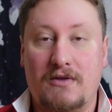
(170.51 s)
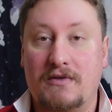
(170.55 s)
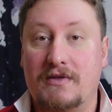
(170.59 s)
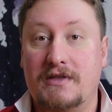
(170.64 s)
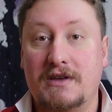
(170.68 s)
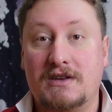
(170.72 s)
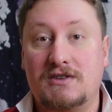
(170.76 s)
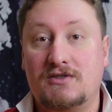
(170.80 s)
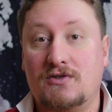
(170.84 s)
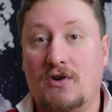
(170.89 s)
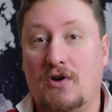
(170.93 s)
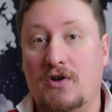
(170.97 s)

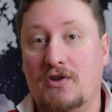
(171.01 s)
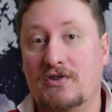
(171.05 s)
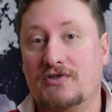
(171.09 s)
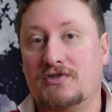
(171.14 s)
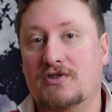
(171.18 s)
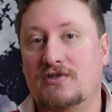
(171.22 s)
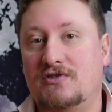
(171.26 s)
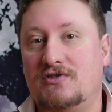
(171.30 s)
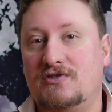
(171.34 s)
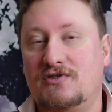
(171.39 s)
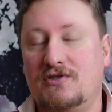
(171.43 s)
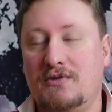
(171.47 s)
This
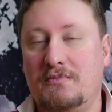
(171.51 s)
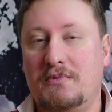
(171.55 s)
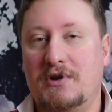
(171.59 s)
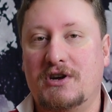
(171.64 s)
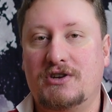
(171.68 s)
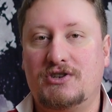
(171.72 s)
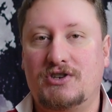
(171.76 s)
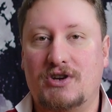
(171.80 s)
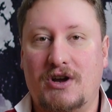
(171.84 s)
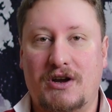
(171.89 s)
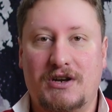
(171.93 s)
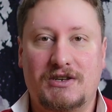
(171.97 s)
also
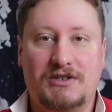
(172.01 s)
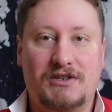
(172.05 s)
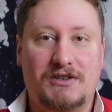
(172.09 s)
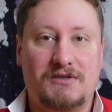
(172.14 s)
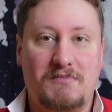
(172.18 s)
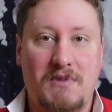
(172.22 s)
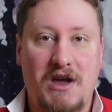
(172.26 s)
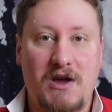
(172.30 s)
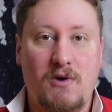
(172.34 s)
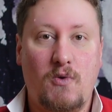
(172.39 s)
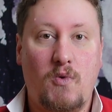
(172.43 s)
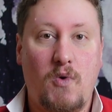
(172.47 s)

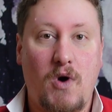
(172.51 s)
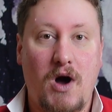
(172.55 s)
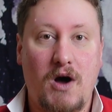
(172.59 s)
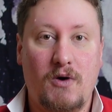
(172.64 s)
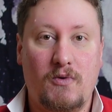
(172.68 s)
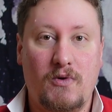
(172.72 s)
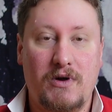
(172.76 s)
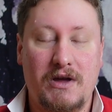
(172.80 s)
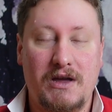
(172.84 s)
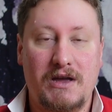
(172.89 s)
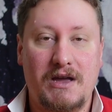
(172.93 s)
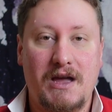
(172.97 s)
supercharges my
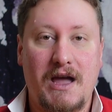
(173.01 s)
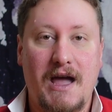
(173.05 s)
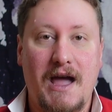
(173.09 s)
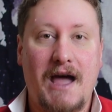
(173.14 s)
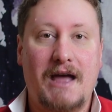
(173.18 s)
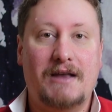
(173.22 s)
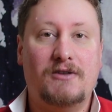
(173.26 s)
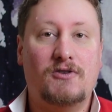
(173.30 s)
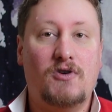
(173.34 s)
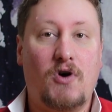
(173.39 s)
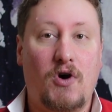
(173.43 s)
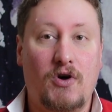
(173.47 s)
Huawei
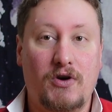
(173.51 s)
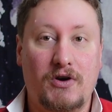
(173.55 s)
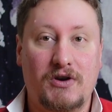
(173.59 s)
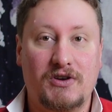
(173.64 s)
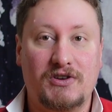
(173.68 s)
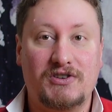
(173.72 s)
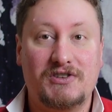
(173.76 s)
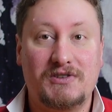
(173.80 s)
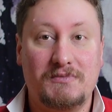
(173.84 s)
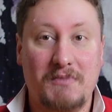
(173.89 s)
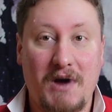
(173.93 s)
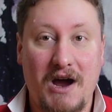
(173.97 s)
and Honor
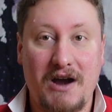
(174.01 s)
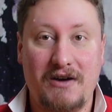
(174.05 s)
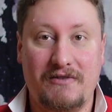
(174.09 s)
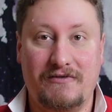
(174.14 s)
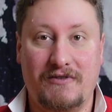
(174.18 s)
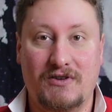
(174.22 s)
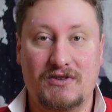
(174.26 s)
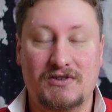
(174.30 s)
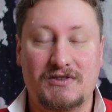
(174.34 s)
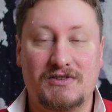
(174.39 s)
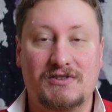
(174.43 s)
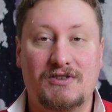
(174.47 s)

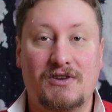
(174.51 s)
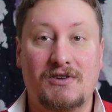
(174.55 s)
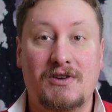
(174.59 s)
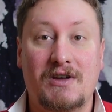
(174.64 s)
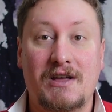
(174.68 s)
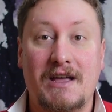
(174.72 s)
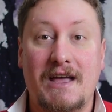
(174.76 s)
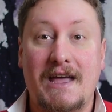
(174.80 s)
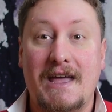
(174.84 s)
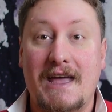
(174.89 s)
smartphone, so